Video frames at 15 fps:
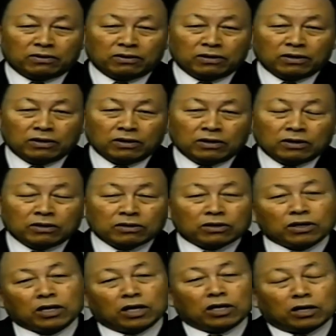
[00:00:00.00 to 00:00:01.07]
That's
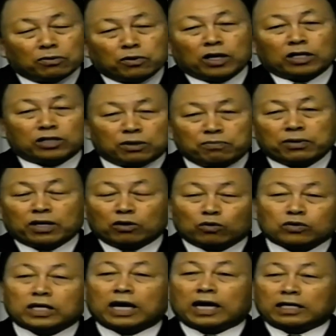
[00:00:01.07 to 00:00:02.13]
recorded in Deuteronomy
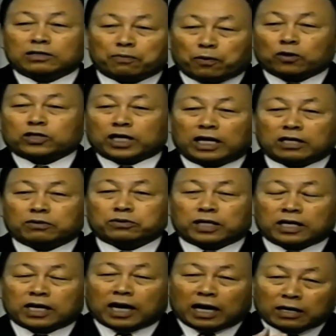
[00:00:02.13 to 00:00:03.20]
chapter 6.
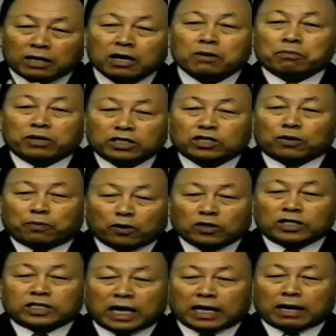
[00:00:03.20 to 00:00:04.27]
So
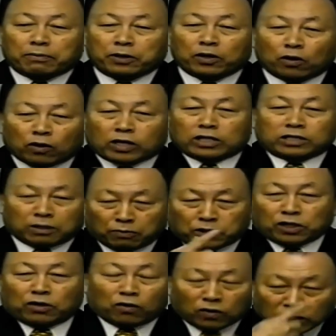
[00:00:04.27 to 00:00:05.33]
because you don't have time
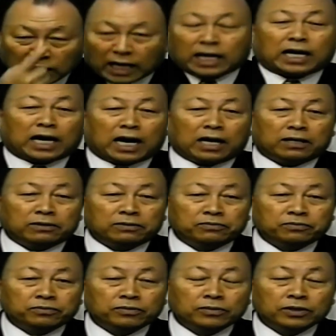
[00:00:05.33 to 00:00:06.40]
to read Deuteronomy
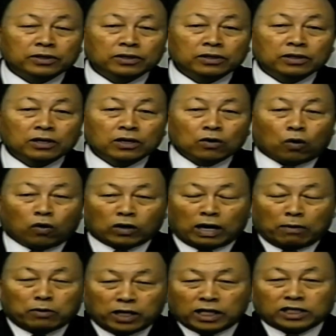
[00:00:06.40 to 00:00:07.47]
chapter 6, someone who's done
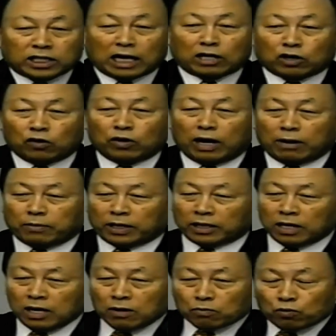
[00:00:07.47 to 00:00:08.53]
it before you,
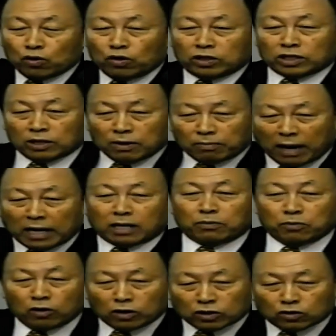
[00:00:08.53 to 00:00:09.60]
you know, I say
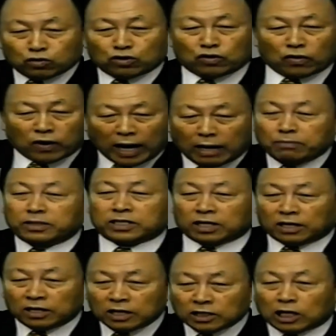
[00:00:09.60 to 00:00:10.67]
write it
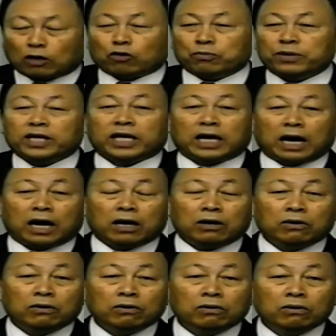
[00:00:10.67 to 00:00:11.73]
up in
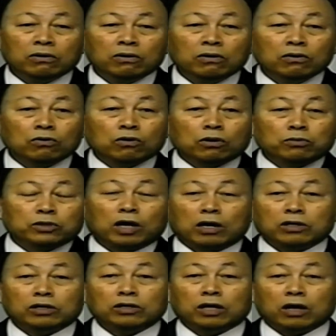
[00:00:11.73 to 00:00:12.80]
your house.
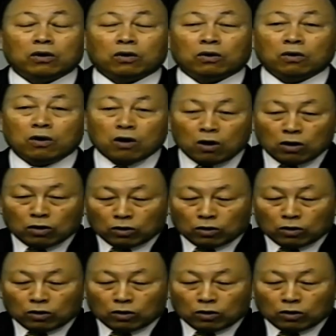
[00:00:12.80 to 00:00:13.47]
You know, keep